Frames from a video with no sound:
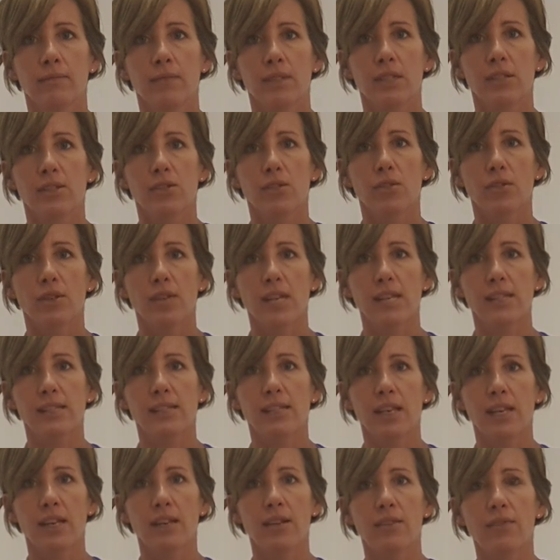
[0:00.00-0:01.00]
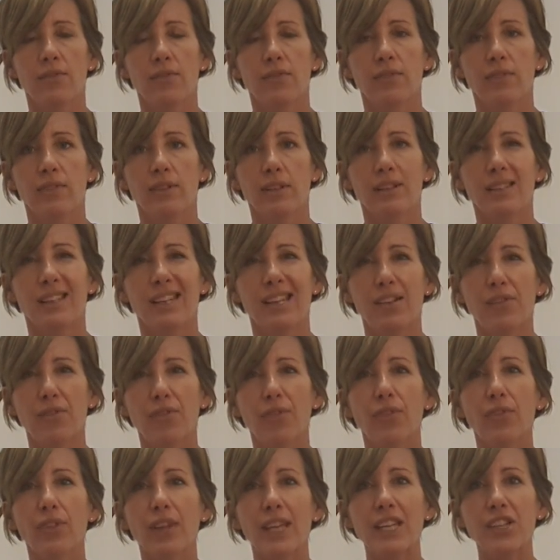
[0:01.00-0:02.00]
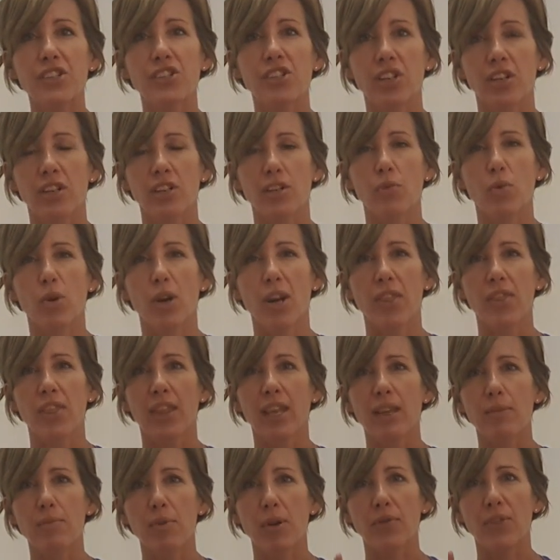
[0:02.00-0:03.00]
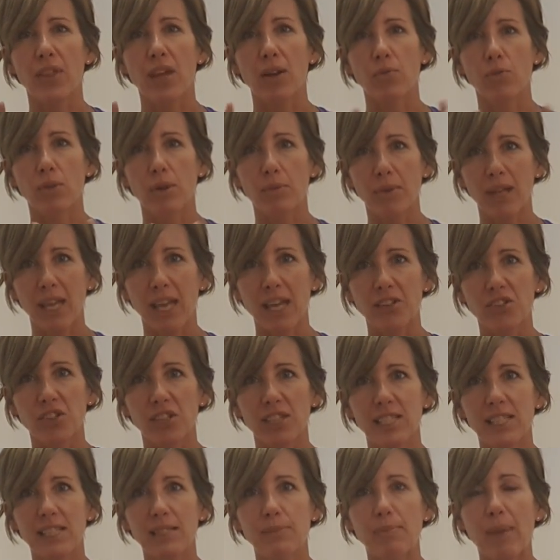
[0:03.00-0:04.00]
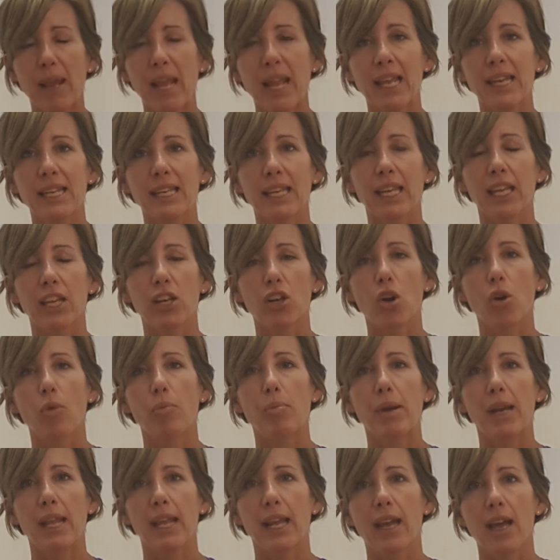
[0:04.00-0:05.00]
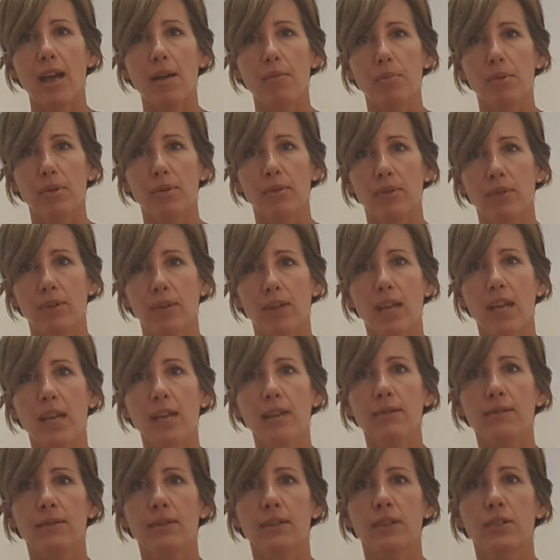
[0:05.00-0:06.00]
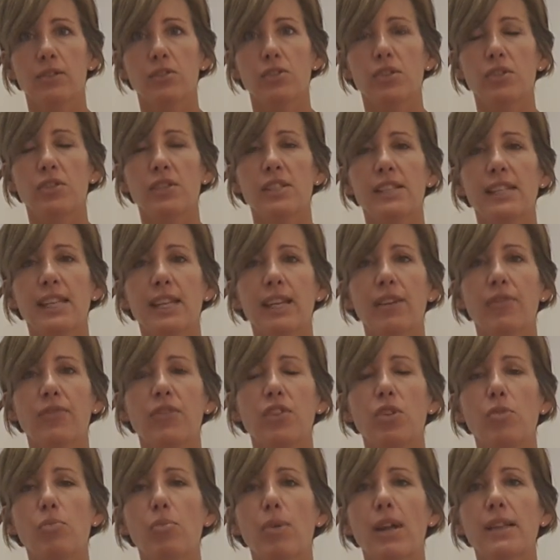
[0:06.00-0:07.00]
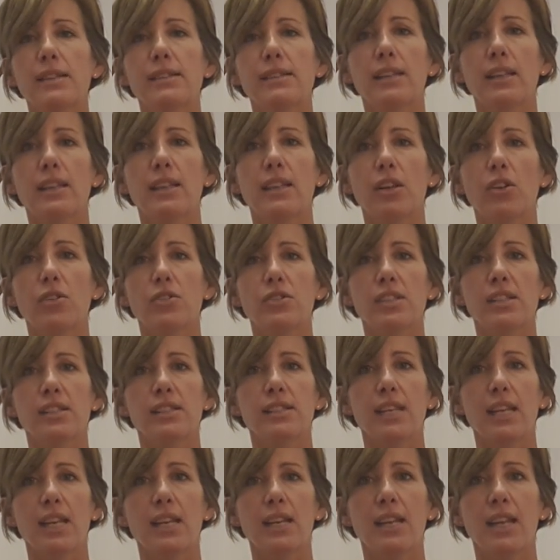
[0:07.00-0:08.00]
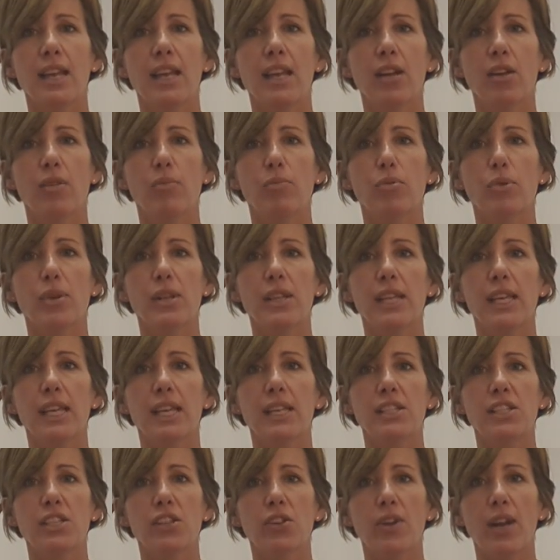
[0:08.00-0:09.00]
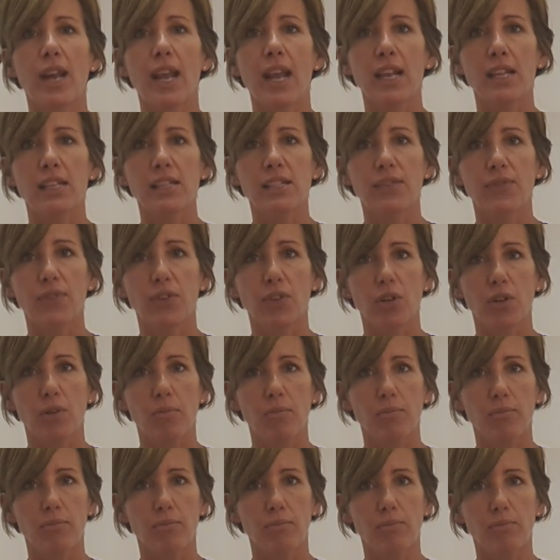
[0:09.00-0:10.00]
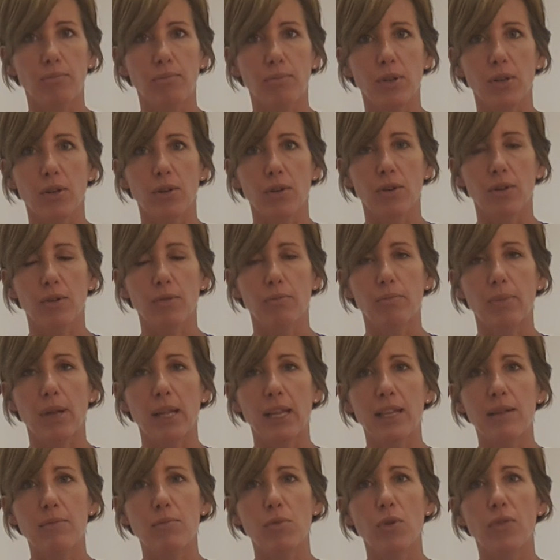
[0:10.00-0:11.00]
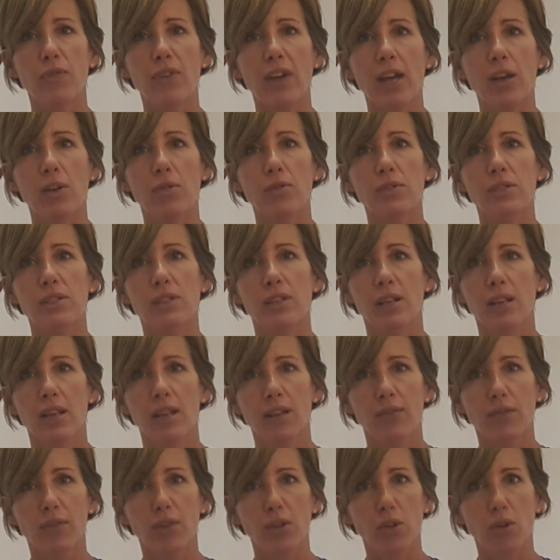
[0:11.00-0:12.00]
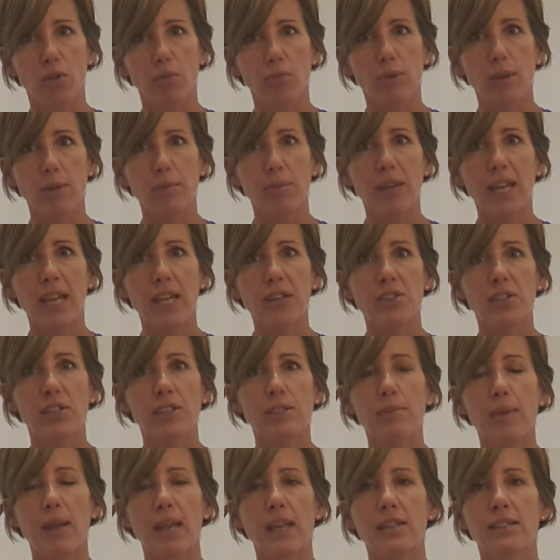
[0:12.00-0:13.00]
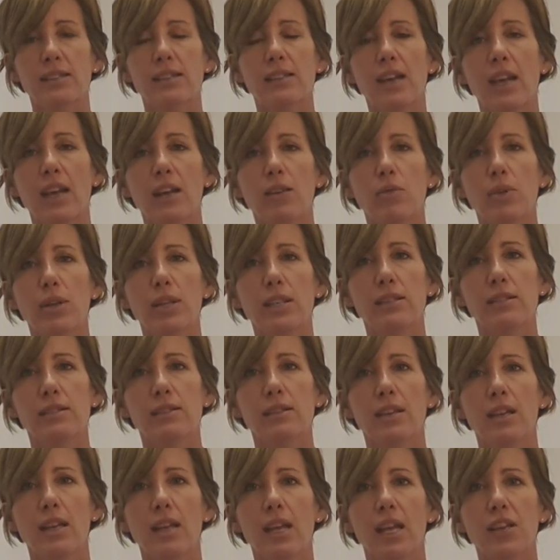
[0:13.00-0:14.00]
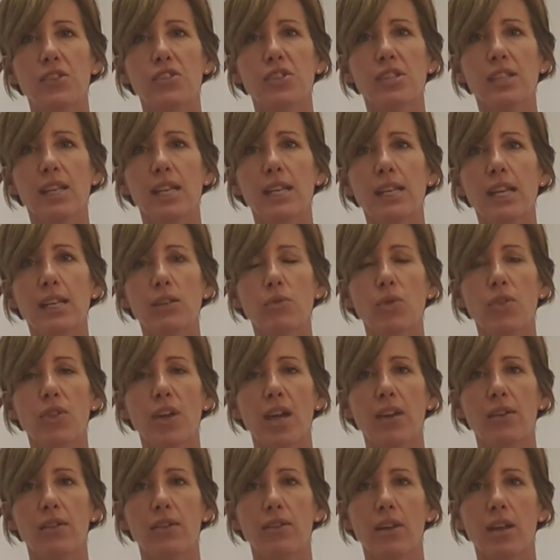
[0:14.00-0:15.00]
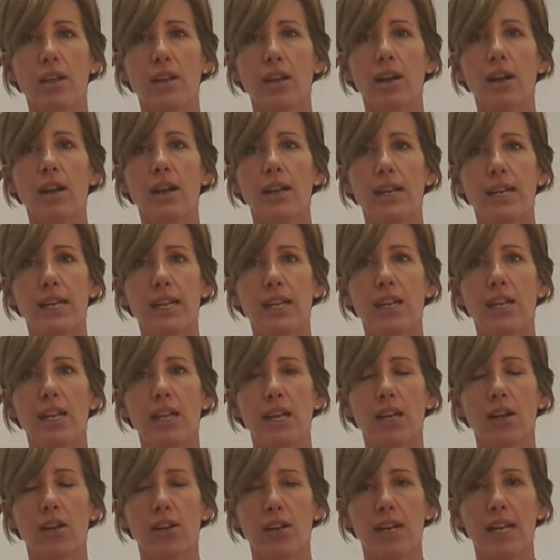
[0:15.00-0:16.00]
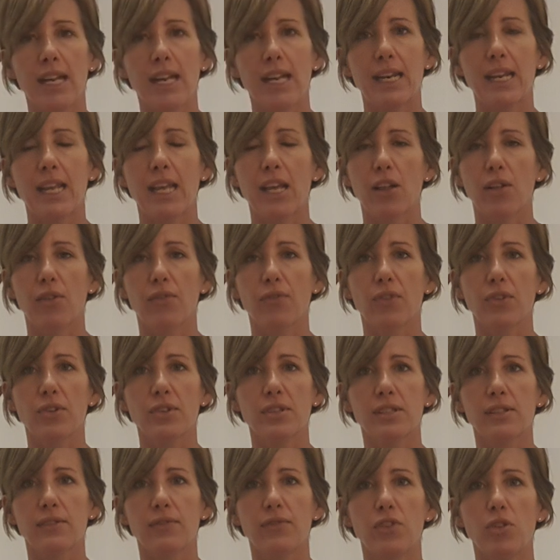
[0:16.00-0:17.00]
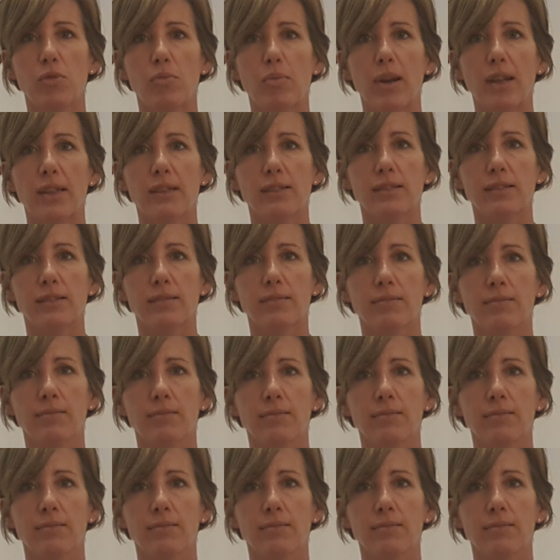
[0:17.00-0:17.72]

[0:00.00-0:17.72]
So nice inflation. You want to think about that rib cage expanding and opening up, okay? So just take a few breaths in there. Just inhale, breathing into your hands. Feel your belly move out. Feel your rib cage expand sideways. And just connect with that on an inhale for just a few breaths.